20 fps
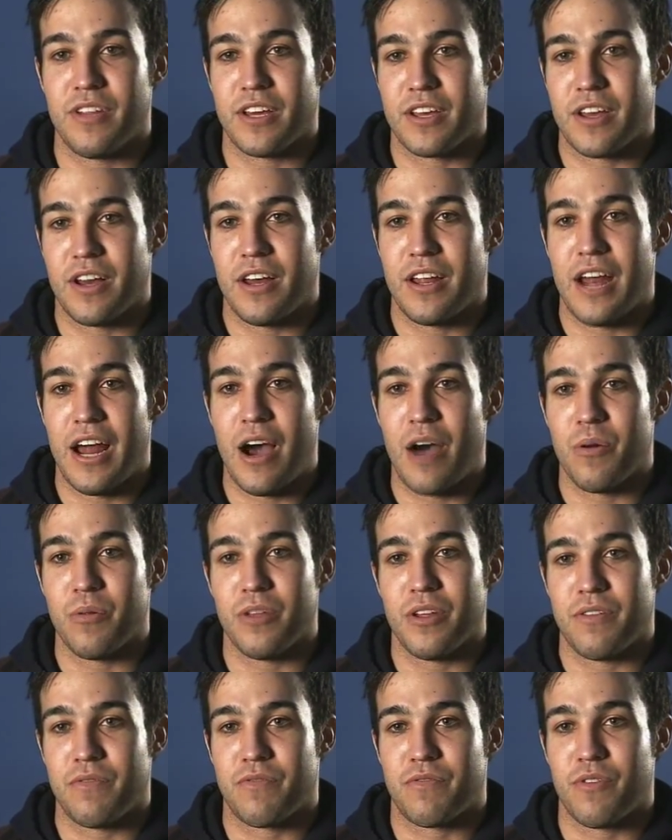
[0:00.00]
Like an
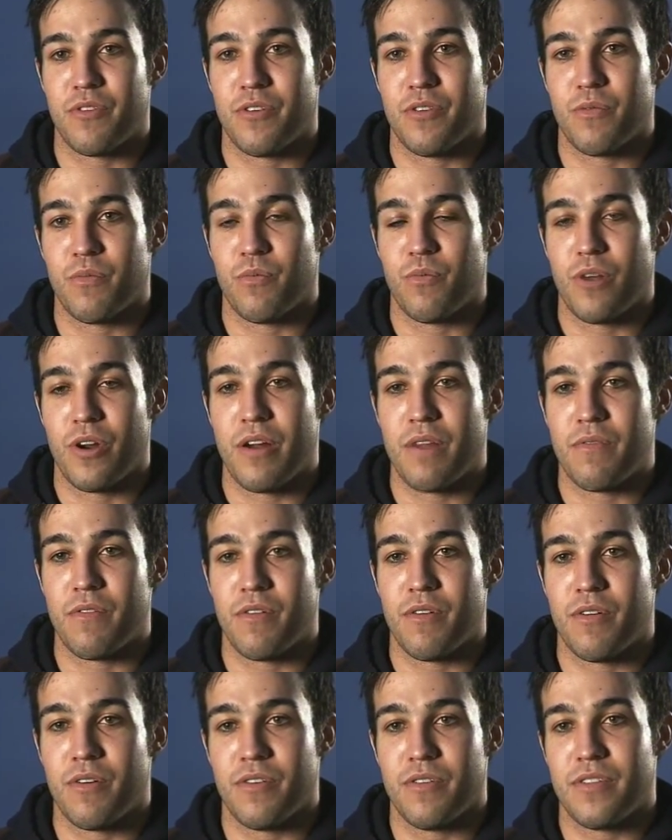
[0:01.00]
outlet for
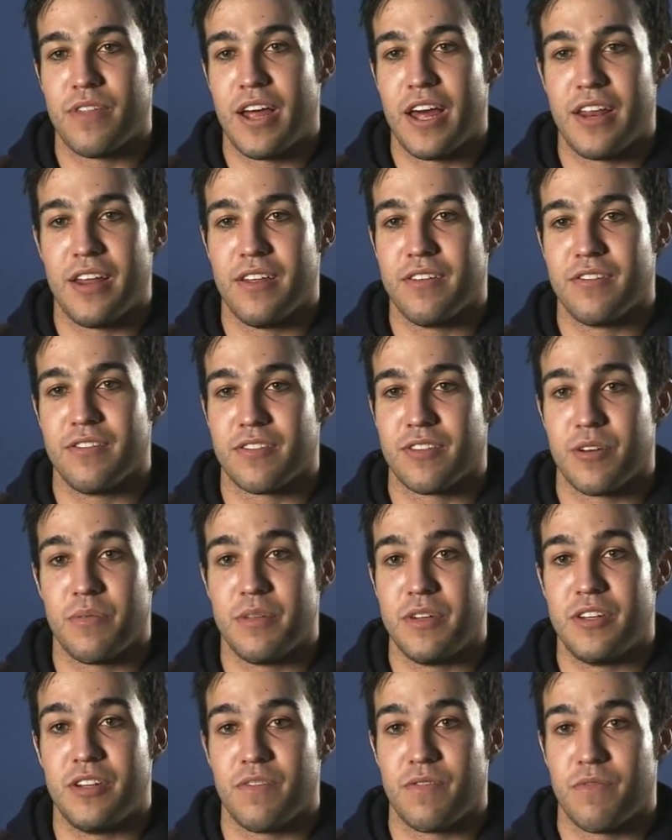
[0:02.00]
whatever that is going
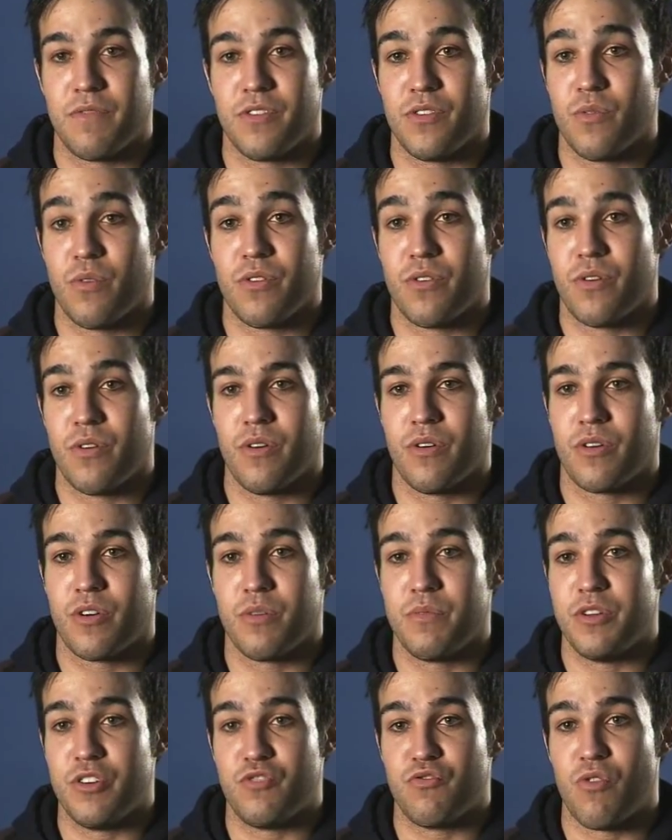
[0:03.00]
to be different for you. Whether it
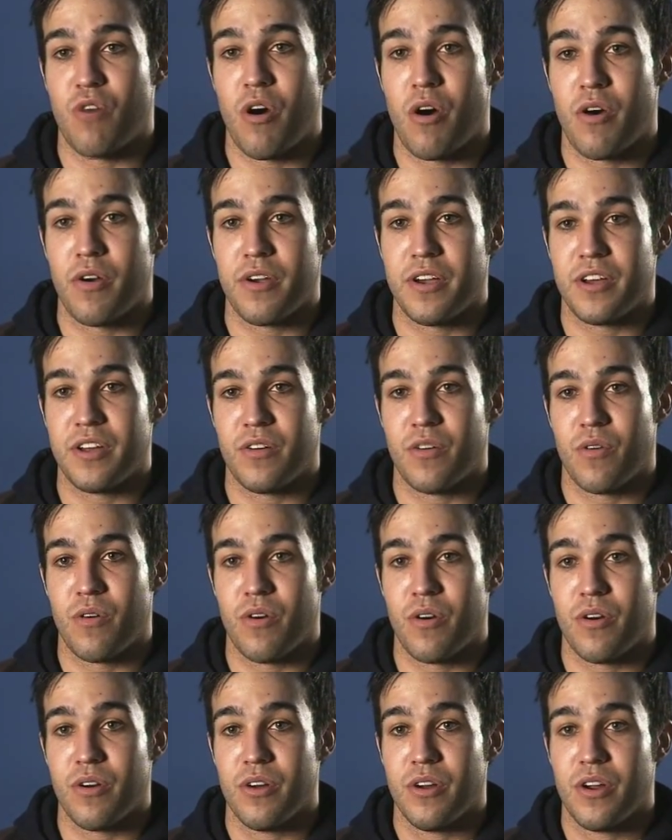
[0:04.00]
could be drawing
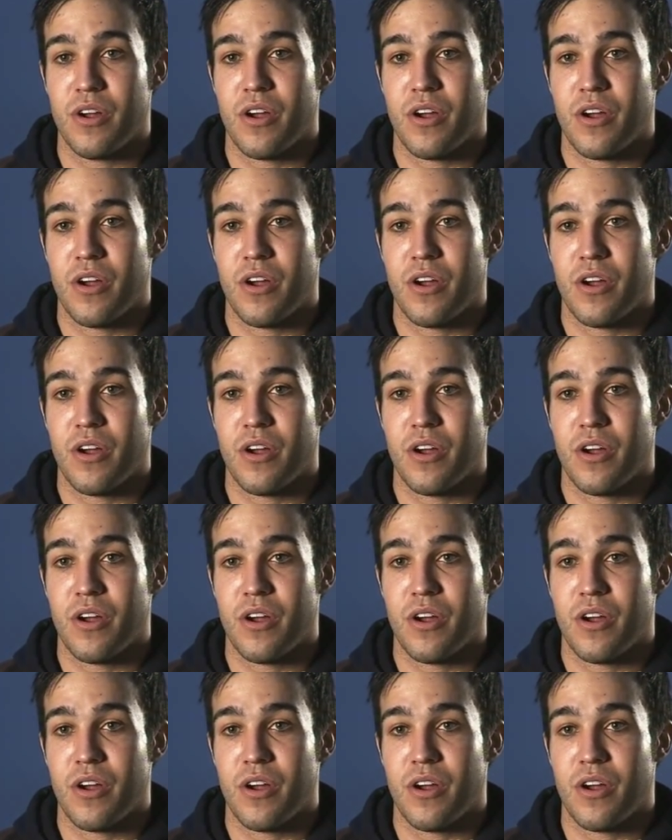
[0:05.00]
or